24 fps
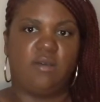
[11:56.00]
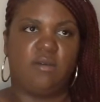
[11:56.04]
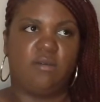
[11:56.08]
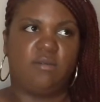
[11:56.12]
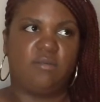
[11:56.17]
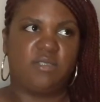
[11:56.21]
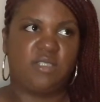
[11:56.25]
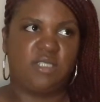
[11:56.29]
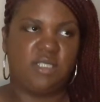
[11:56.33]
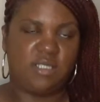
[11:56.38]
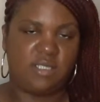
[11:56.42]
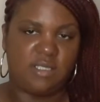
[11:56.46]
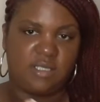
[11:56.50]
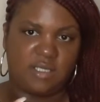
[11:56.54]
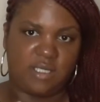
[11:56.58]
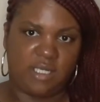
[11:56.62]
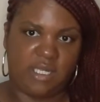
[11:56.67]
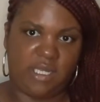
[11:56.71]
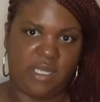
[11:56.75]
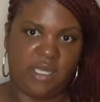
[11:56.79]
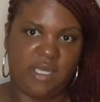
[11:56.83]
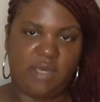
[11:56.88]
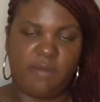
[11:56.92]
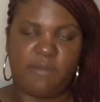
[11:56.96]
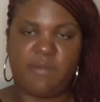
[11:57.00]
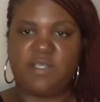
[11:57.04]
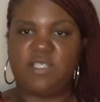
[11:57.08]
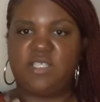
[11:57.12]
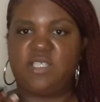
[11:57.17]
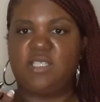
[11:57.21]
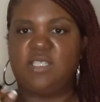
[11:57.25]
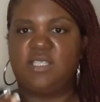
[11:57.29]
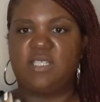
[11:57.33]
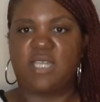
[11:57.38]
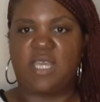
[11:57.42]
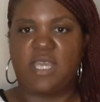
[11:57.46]
She's loved and
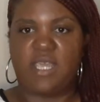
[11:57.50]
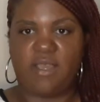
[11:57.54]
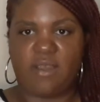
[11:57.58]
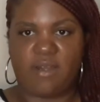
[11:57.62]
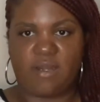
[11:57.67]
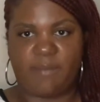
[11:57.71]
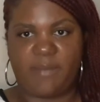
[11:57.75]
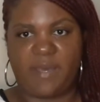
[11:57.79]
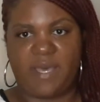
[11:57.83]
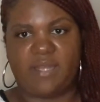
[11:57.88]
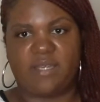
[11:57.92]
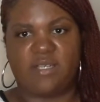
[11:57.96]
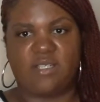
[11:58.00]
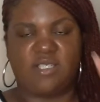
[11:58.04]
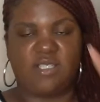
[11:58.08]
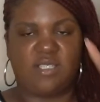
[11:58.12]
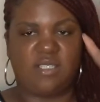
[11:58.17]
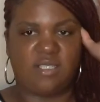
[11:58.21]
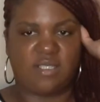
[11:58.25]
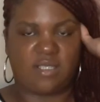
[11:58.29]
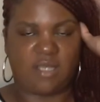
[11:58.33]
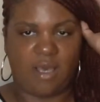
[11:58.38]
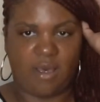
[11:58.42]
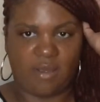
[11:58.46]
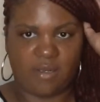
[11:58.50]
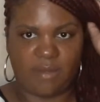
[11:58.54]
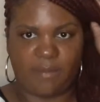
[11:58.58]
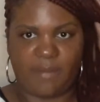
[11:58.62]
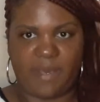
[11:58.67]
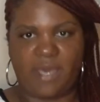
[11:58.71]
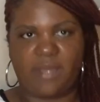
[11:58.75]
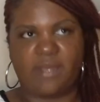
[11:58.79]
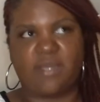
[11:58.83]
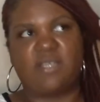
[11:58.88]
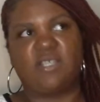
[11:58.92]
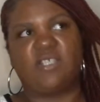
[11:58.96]
she's cared about and she's thought
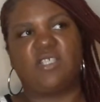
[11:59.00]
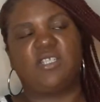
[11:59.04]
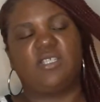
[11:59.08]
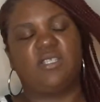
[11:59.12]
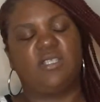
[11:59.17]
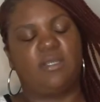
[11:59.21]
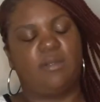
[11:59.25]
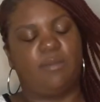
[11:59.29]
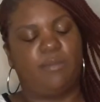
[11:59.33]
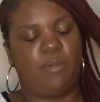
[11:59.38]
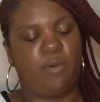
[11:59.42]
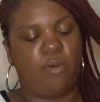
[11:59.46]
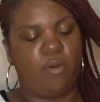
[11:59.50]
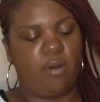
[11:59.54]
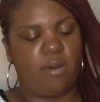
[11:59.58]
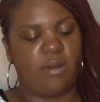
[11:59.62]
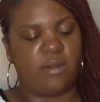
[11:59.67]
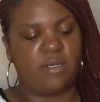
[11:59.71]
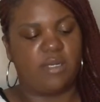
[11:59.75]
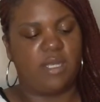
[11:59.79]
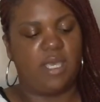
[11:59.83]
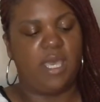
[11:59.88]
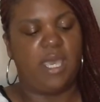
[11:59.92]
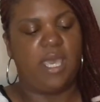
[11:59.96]
about and she's important.